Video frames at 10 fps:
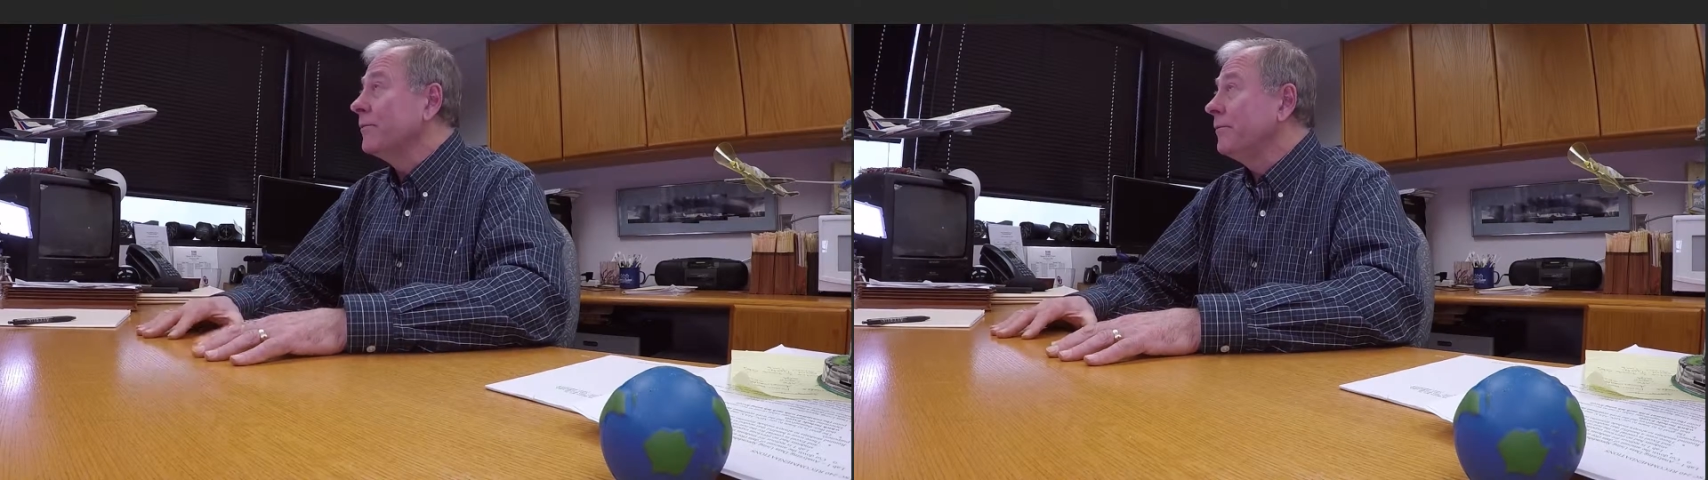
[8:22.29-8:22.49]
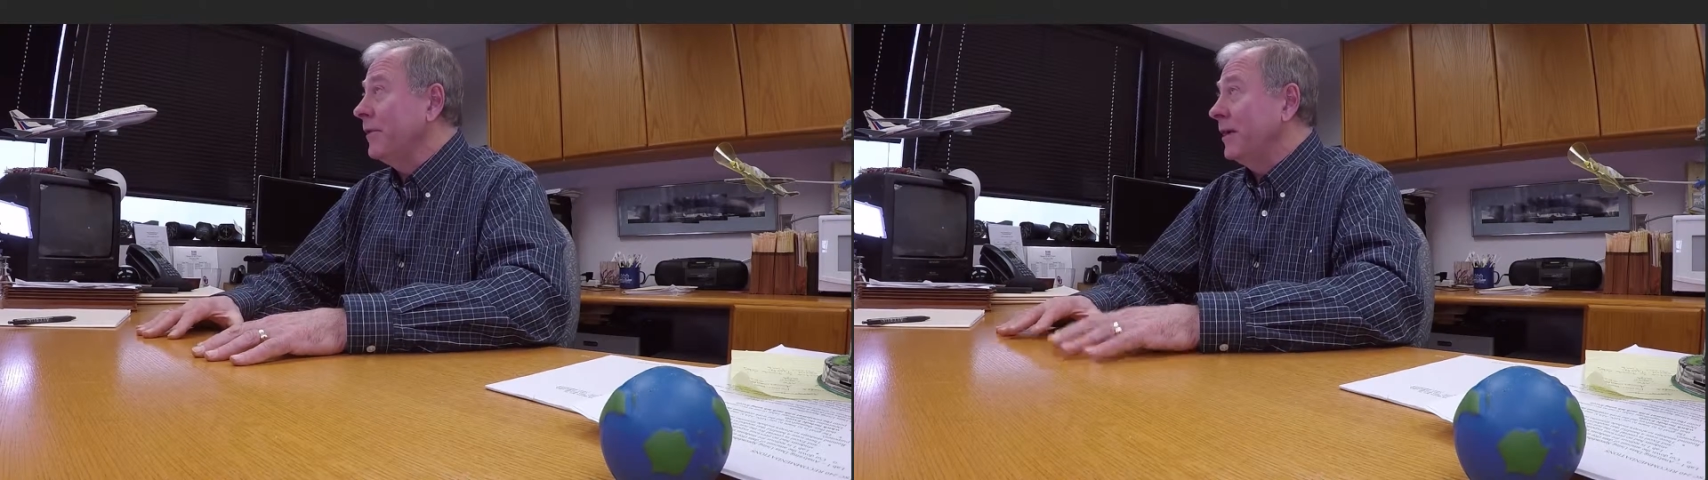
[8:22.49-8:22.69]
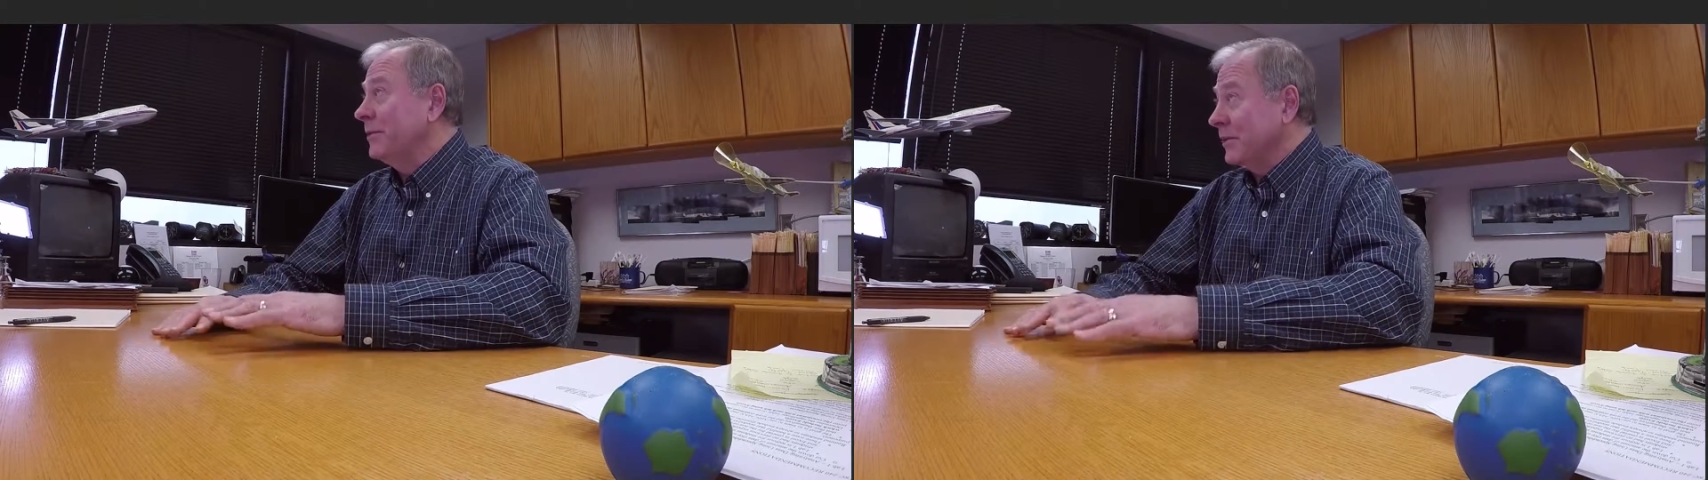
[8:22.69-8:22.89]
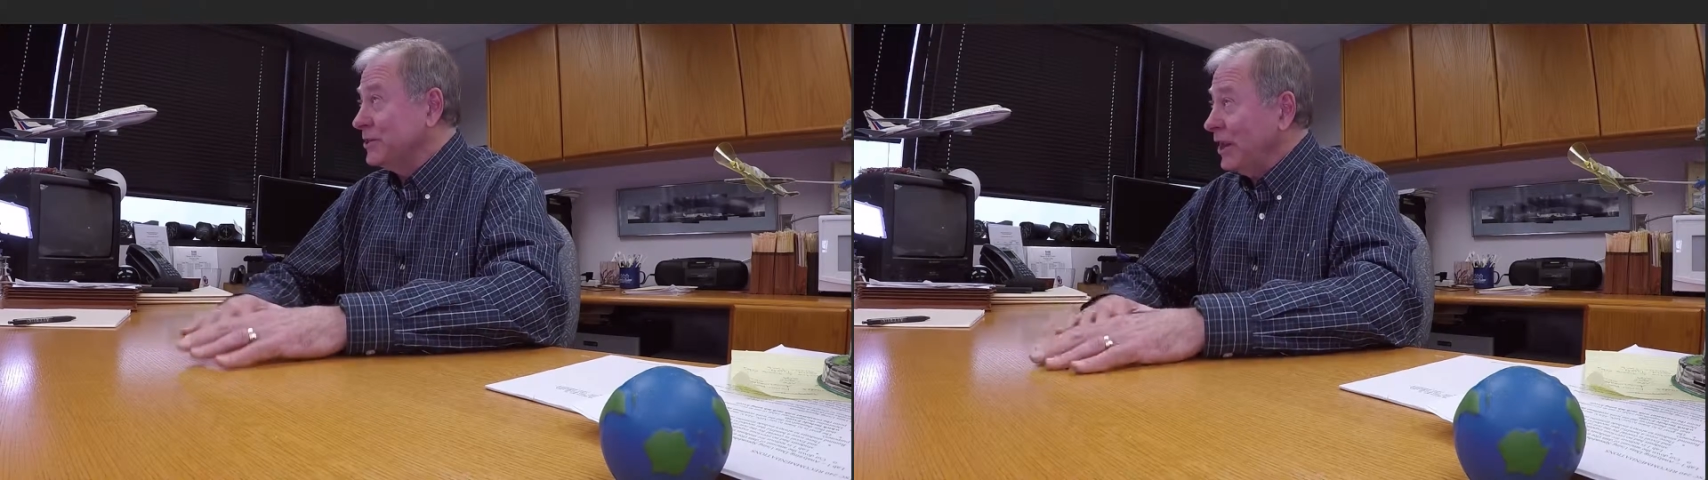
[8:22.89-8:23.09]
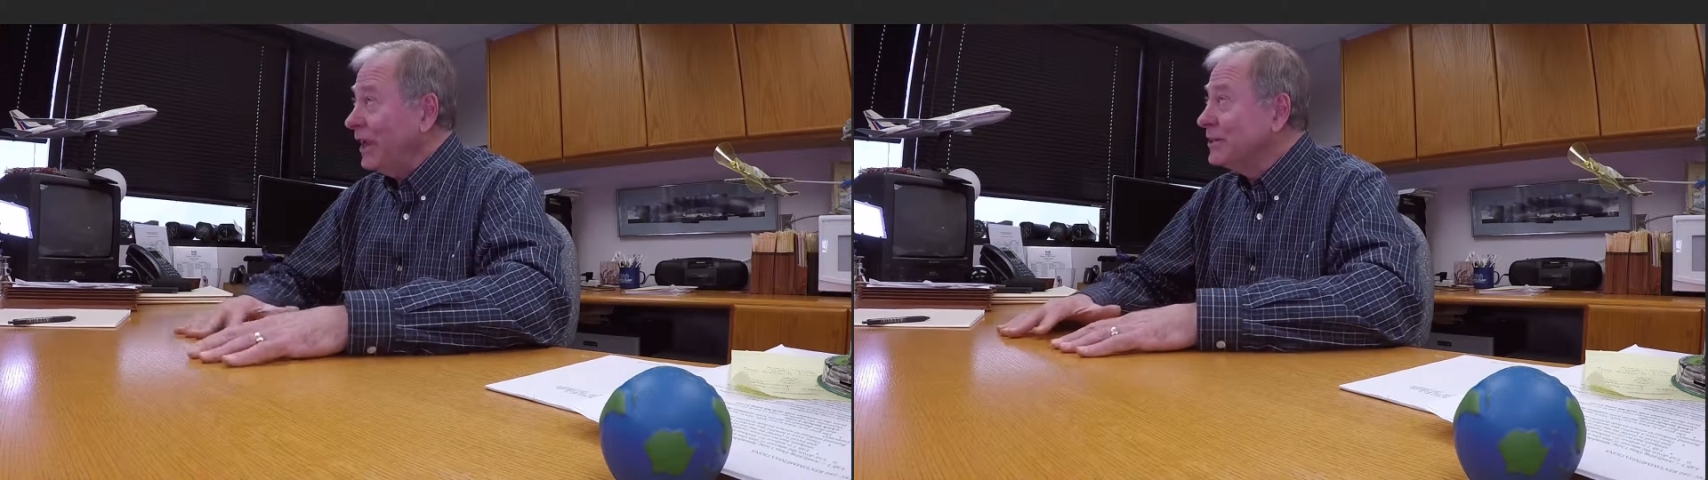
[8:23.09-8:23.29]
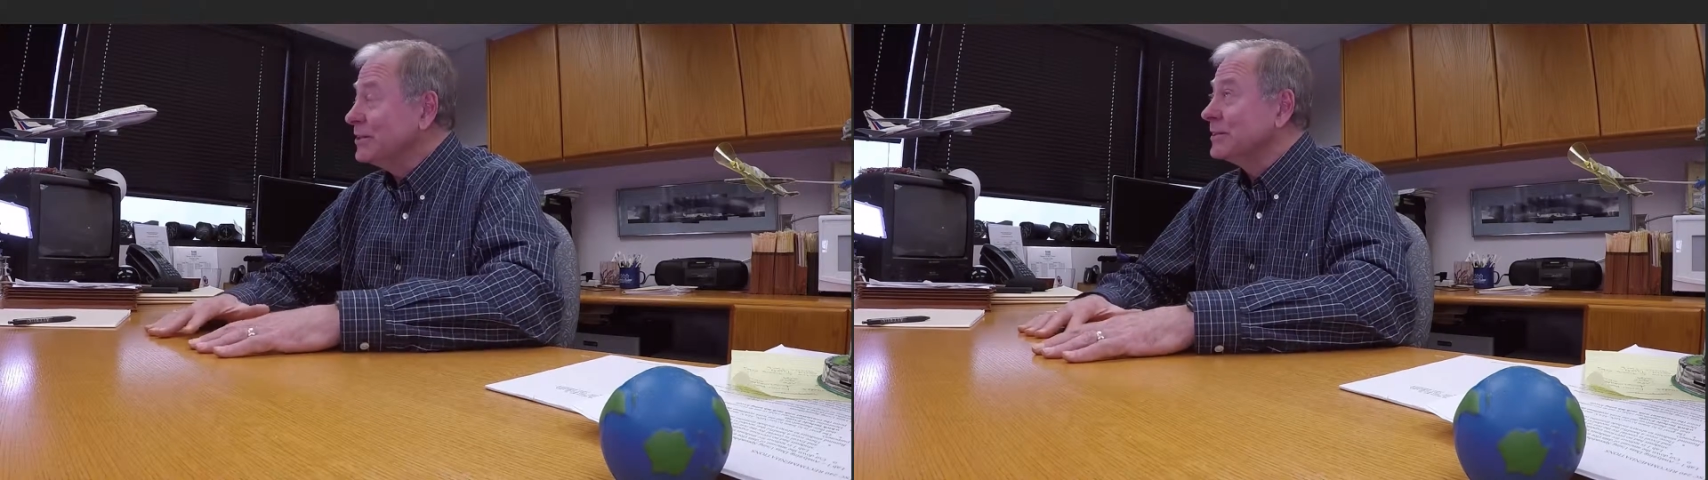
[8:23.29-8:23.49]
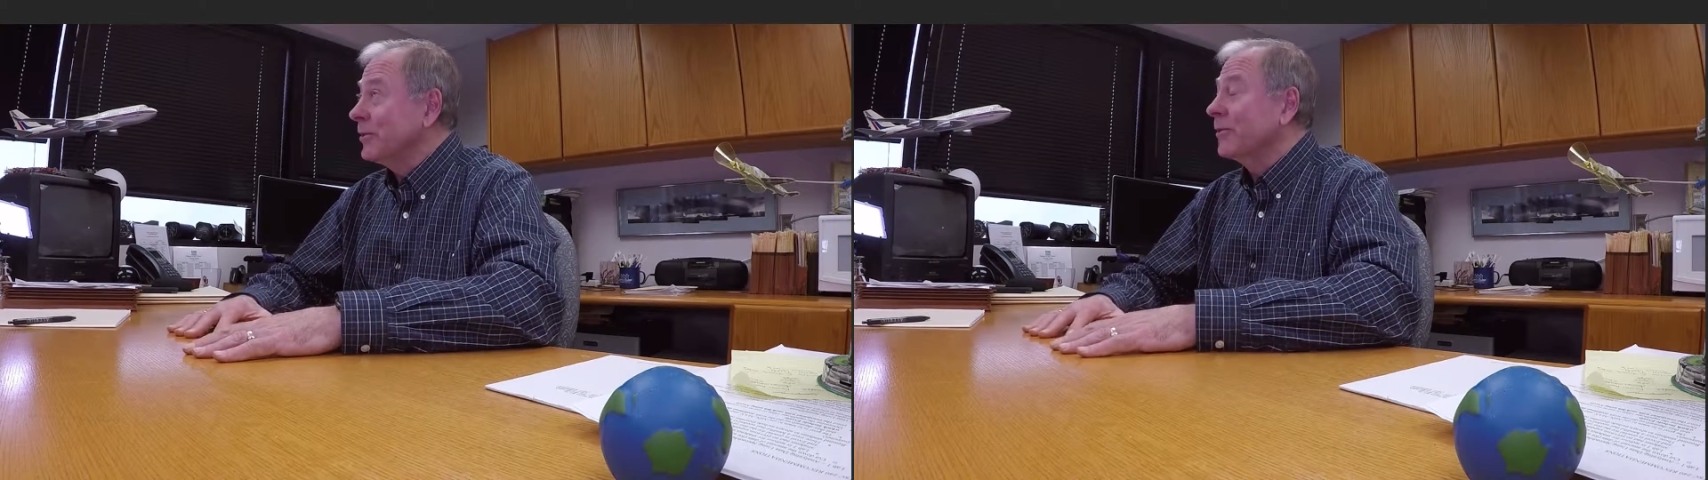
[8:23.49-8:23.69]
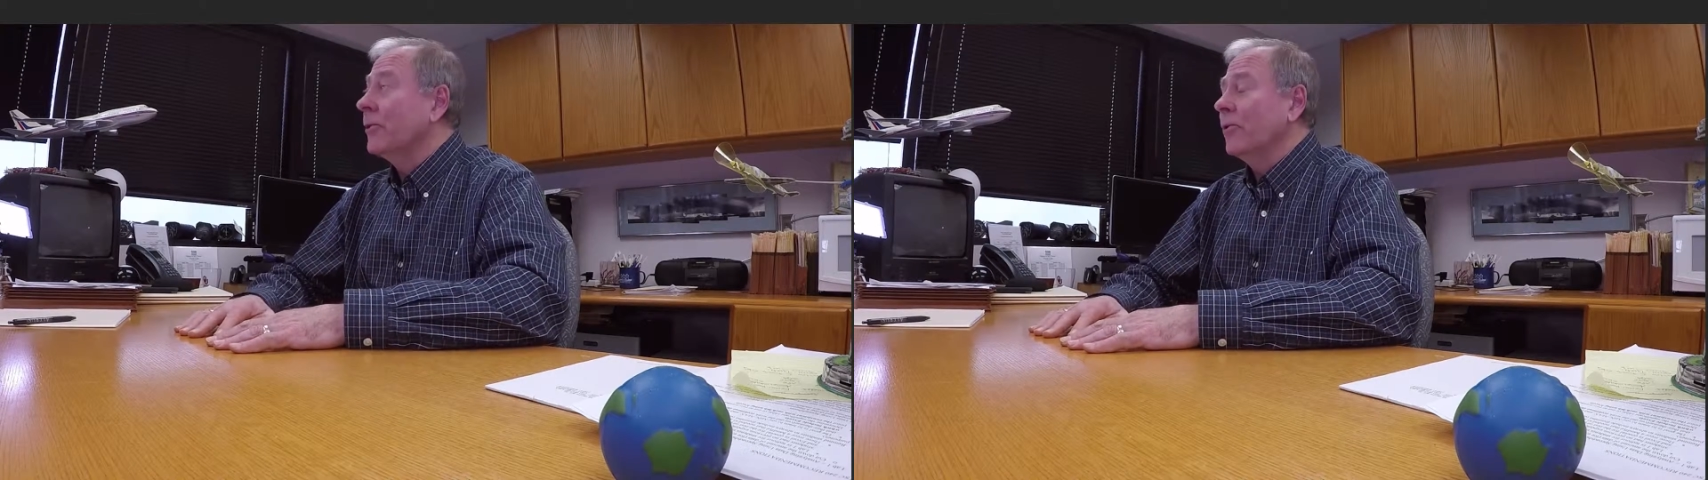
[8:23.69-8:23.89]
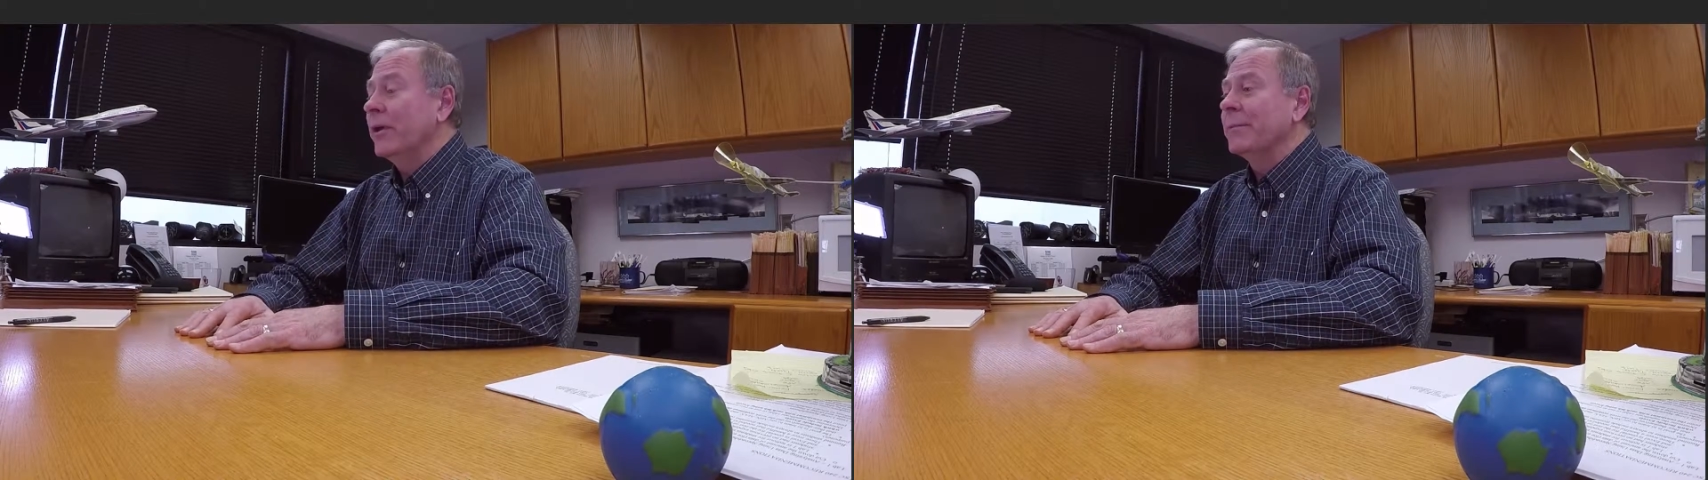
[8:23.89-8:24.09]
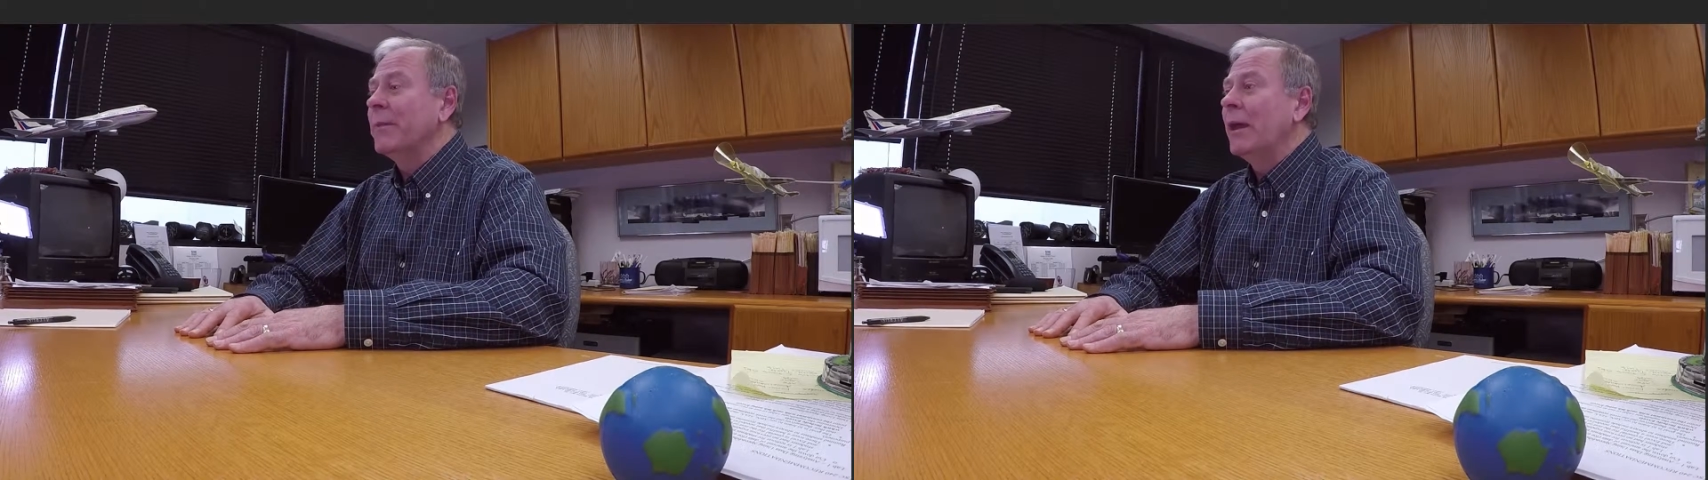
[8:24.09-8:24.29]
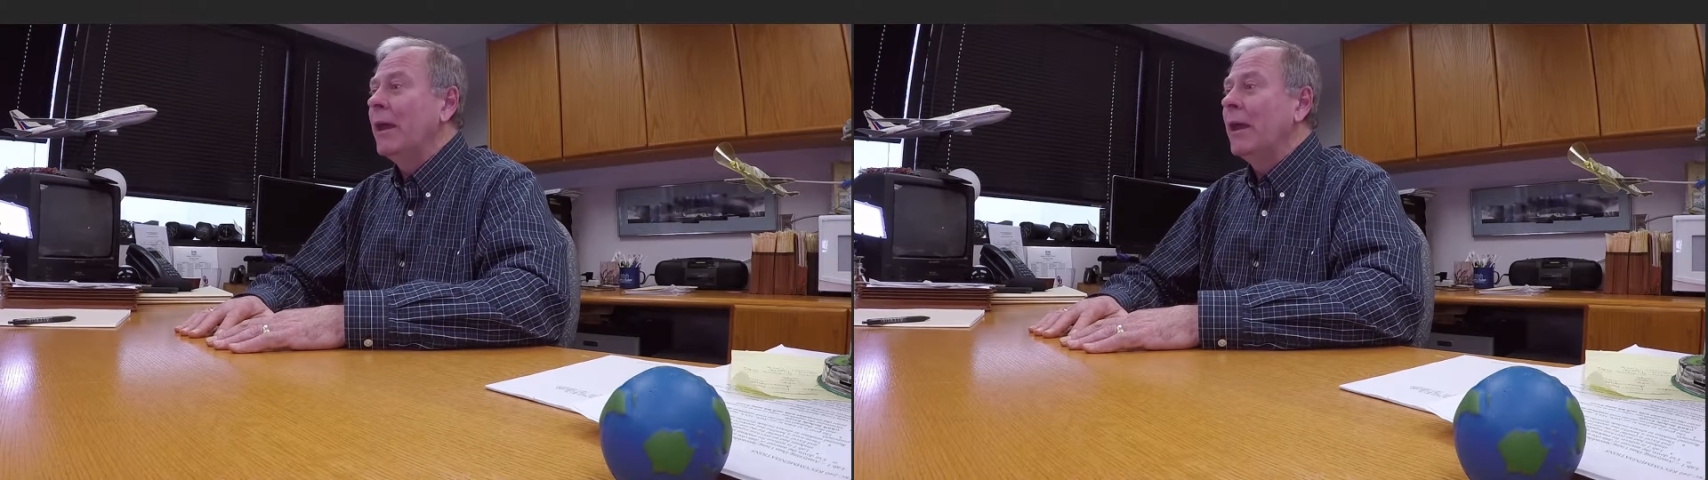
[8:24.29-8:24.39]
of the changes that are occurring,